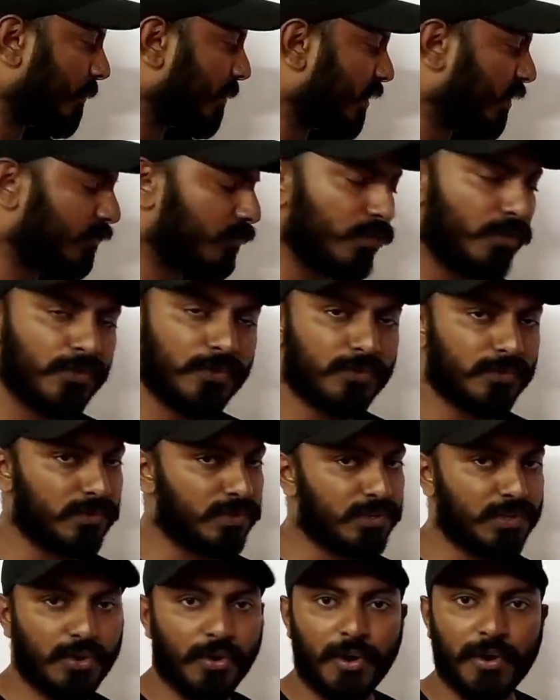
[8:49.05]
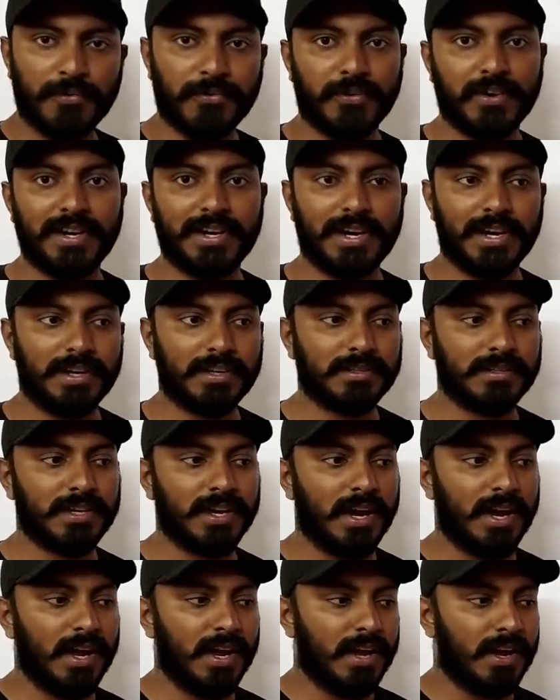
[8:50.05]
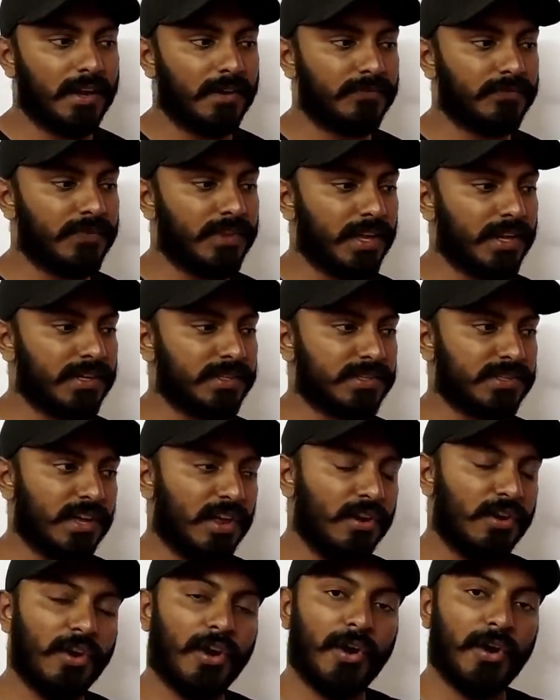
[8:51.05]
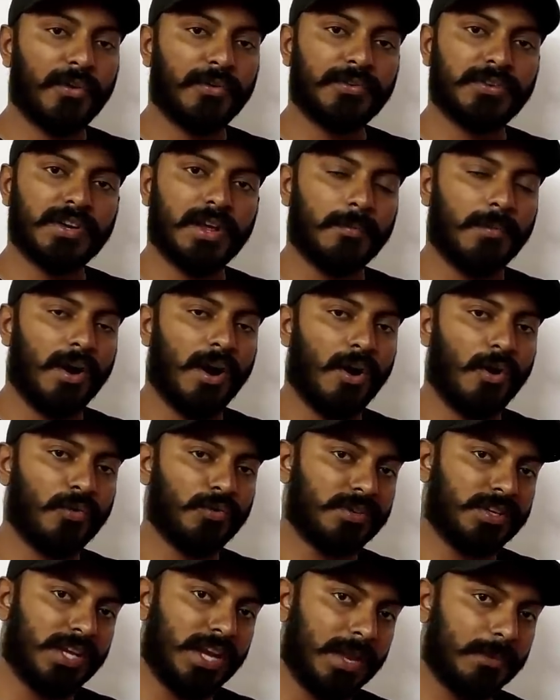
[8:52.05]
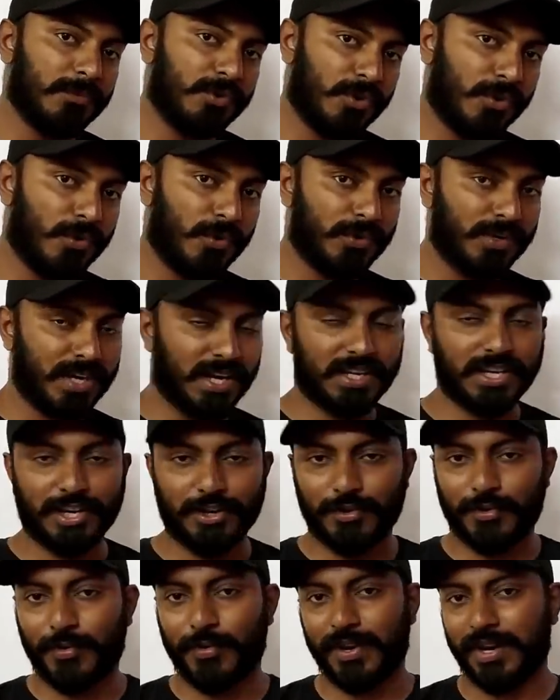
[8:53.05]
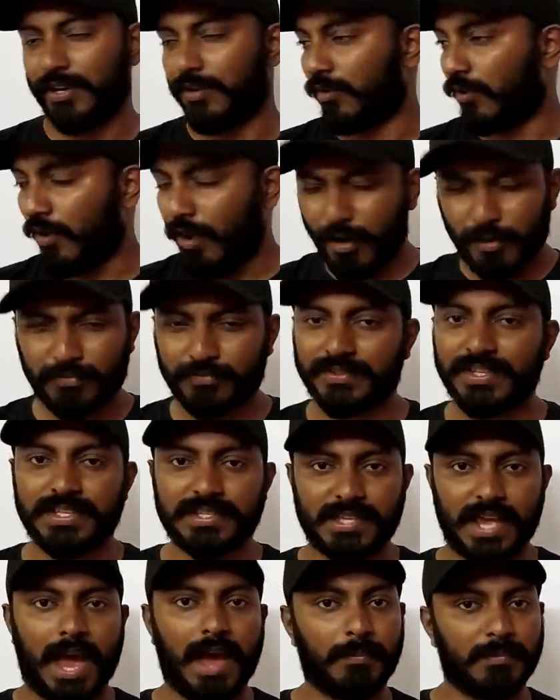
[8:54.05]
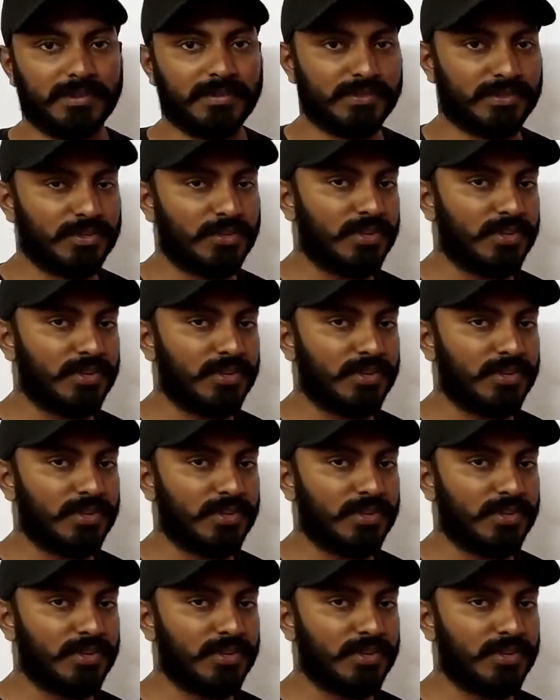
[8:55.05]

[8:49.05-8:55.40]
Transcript: I mean, if you go and read it, there is a lot about name node, data node, and a lot of things happens.